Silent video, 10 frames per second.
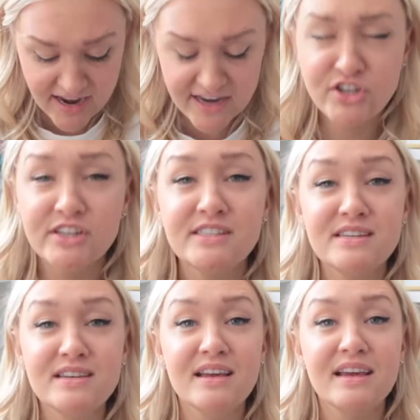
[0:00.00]
It
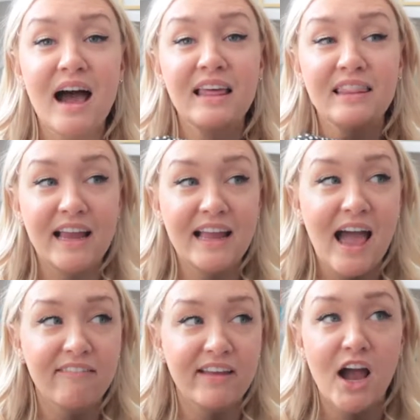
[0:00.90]
just, I like
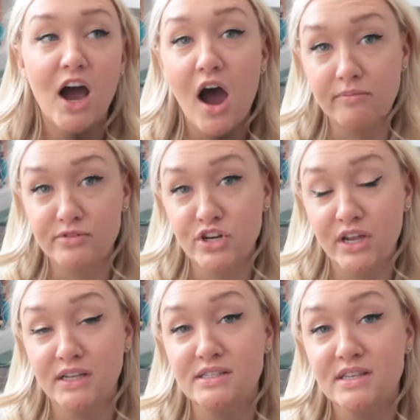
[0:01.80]
having
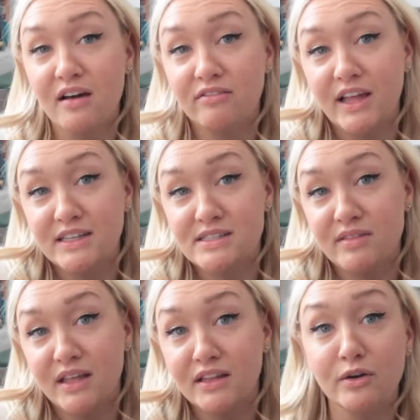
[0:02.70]
options of like
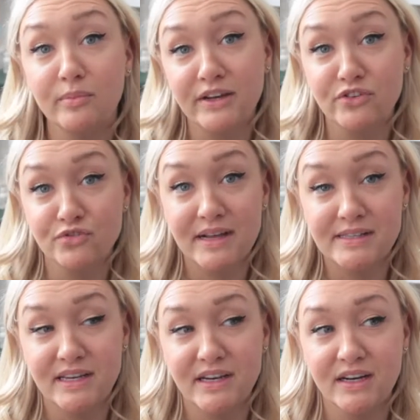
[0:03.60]
something a little bit
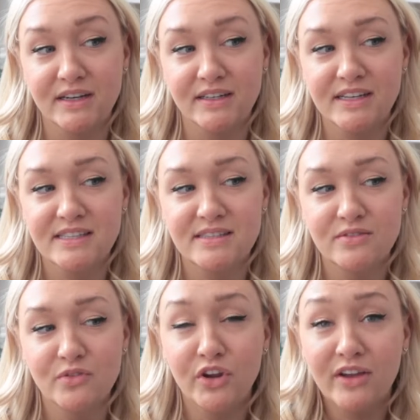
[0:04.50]
dressier because
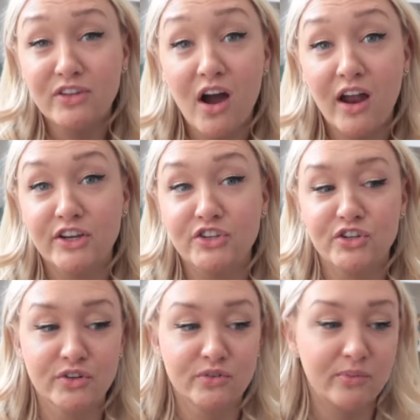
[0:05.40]
you're at the cottage,
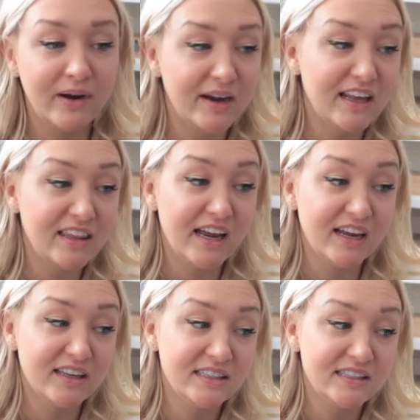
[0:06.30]
you're wearing
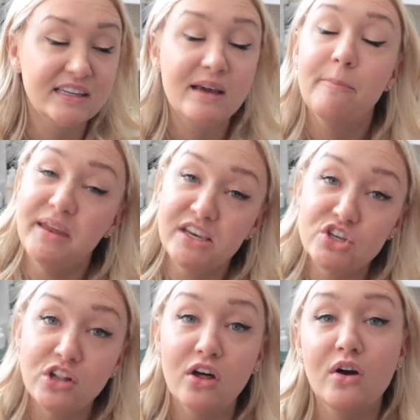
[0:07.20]
like
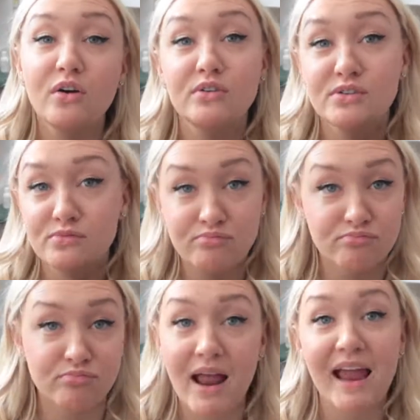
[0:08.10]
beach clothes,
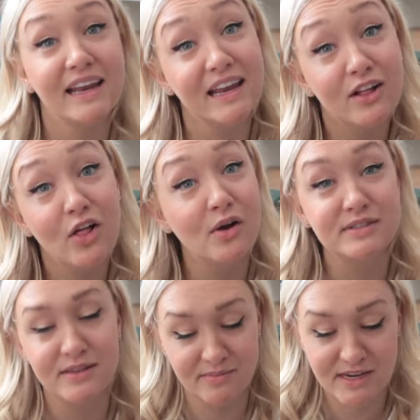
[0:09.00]
raggedy
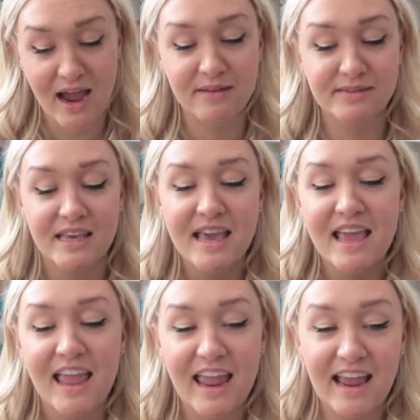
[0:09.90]
clothes sometimes,
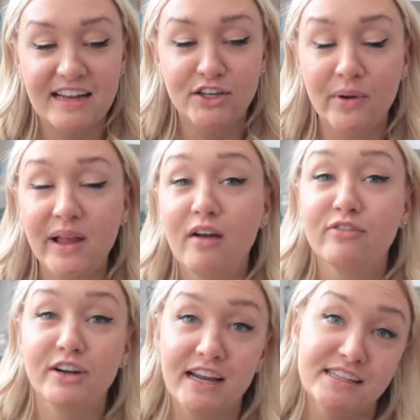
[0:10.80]
and going out
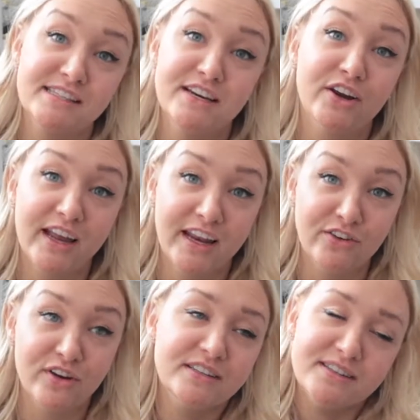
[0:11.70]
for a nice dinner and
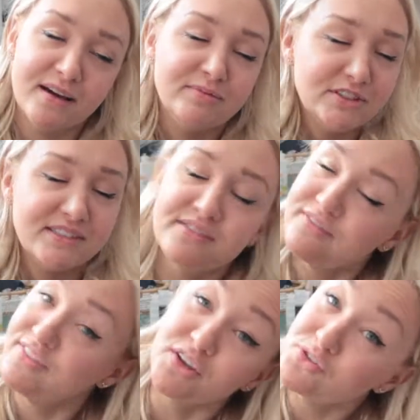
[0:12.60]
getting dressed up just
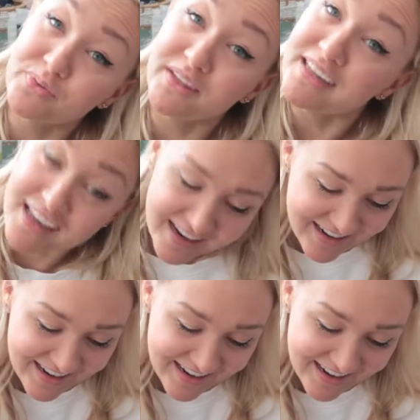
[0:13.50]
feels really good